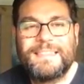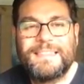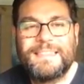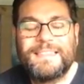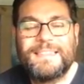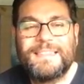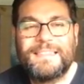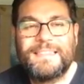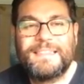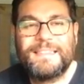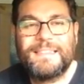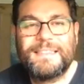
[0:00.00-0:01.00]

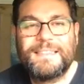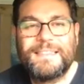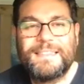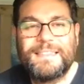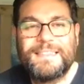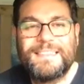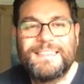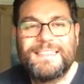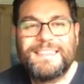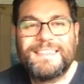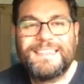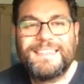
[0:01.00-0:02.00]

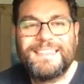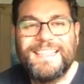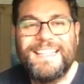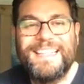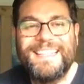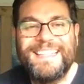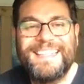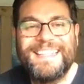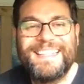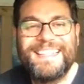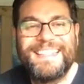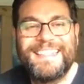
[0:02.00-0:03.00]

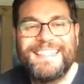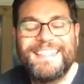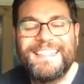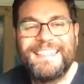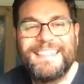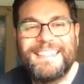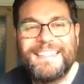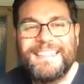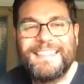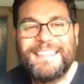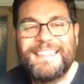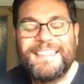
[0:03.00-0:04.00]

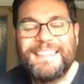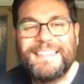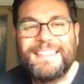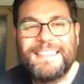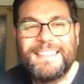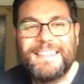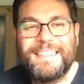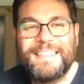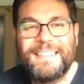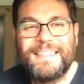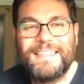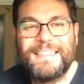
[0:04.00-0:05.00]

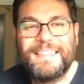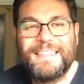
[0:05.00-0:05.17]
No words are spoken by the person on screen.